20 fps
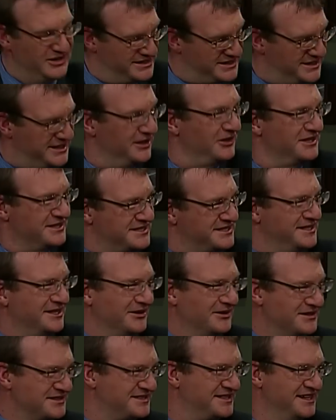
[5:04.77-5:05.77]
and still
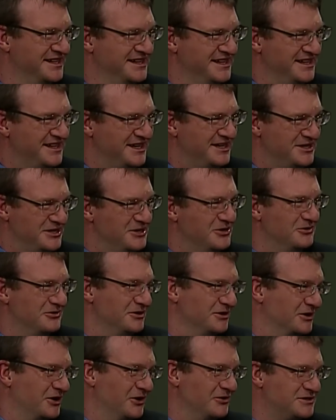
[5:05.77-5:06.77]
instills in you and
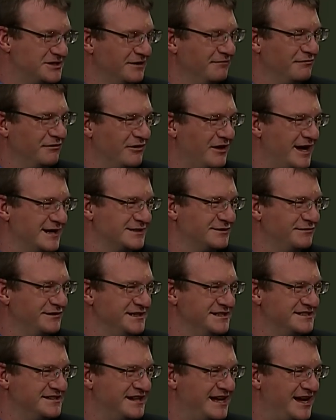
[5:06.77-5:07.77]
your coaching
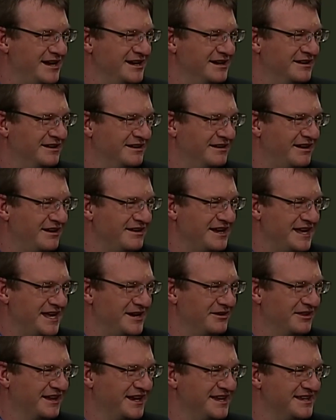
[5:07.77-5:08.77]
philosophies and how you, how you
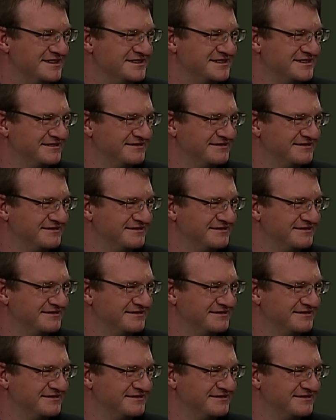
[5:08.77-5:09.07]
handle the kids?